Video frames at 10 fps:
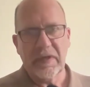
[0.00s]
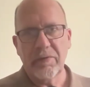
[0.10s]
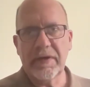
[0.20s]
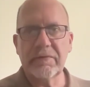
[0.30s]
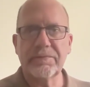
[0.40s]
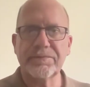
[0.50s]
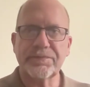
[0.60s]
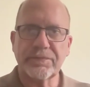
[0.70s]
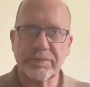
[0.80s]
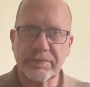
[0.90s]
Well,
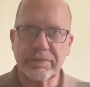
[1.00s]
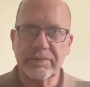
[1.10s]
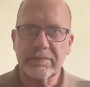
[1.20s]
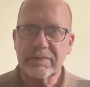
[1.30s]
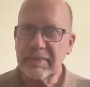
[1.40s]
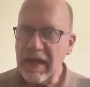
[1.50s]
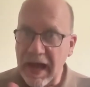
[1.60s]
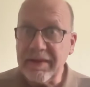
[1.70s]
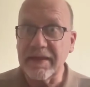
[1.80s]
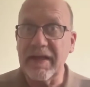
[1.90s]

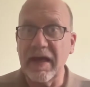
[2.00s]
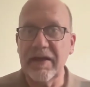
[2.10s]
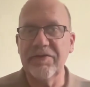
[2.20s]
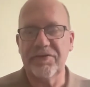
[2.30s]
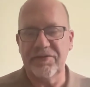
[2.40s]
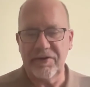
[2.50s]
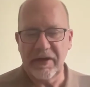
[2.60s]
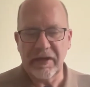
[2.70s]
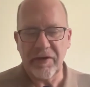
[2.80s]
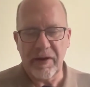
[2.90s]
I think that is just an
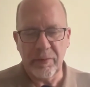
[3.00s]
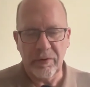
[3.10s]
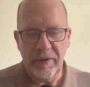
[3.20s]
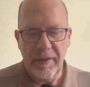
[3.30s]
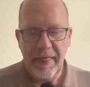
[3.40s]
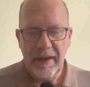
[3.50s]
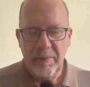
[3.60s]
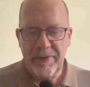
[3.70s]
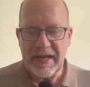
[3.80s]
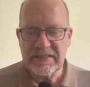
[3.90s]
incredible
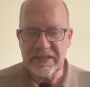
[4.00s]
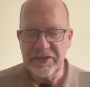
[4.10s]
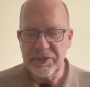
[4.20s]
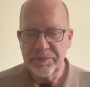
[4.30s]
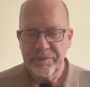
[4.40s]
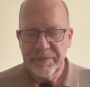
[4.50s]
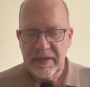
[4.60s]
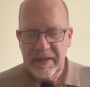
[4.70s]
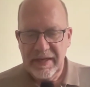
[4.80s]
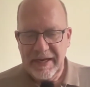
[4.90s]
passage.
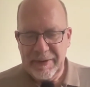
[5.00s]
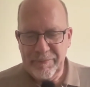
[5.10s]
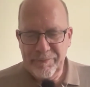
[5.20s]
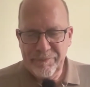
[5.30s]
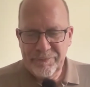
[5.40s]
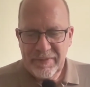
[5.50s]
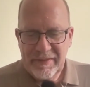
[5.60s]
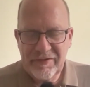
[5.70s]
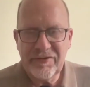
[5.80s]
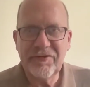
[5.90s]

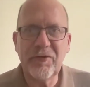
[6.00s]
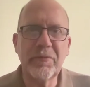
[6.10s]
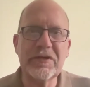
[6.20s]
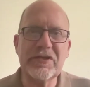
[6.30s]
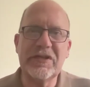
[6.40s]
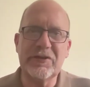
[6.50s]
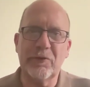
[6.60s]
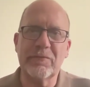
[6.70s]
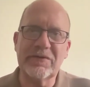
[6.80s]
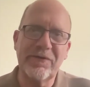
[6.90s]
There's just so much in
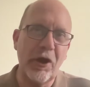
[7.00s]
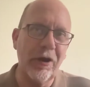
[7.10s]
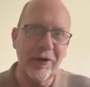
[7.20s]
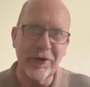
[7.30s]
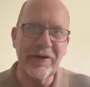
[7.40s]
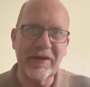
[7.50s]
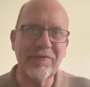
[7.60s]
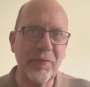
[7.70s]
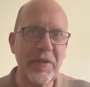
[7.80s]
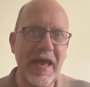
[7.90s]
terms of learning
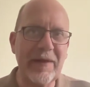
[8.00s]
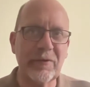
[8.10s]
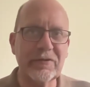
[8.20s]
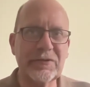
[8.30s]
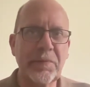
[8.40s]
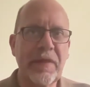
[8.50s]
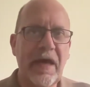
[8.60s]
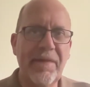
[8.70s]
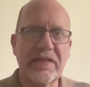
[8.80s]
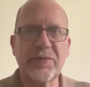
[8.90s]
from the animals,
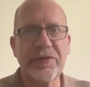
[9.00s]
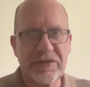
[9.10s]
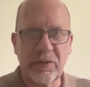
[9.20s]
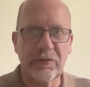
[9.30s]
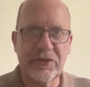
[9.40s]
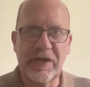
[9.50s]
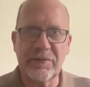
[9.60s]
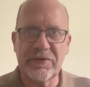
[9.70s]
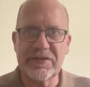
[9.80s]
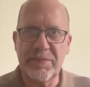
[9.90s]
and that's what this whole
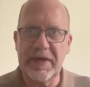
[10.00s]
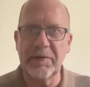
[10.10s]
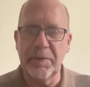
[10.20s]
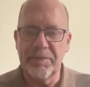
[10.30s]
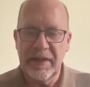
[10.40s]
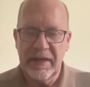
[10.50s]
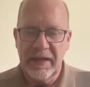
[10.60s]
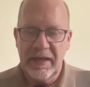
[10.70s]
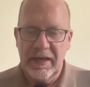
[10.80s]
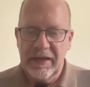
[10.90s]
chapter is about.
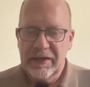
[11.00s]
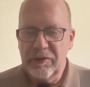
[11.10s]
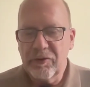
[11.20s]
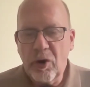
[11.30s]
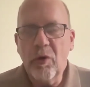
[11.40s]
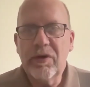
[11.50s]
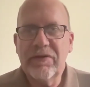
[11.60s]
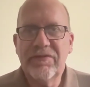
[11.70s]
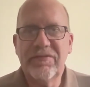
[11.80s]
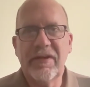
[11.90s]
Go
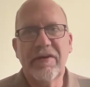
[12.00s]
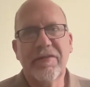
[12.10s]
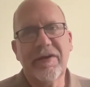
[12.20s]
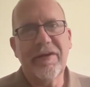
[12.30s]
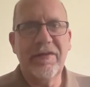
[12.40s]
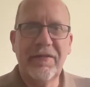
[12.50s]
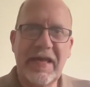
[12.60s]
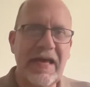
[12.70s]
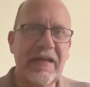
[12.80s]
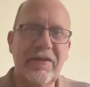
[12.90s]
consider the
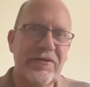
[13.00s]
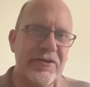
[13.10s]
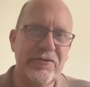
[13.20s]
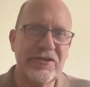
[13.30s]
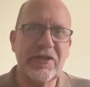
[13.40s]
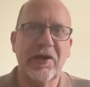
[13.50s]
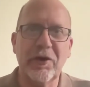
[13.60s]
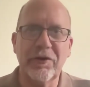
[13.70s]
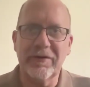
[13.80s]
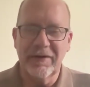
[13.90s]
ant, you
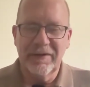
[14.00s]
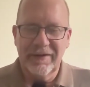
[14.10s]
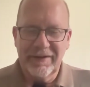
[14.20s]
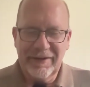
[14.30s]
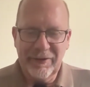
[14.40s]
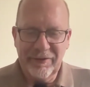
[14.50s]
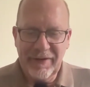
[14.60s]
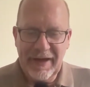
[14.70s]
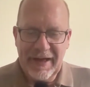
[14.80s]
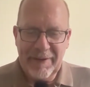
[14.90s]
sluggard.
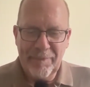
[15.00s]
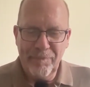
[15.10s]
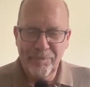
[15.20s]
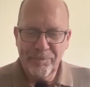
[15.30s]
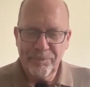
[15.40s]
And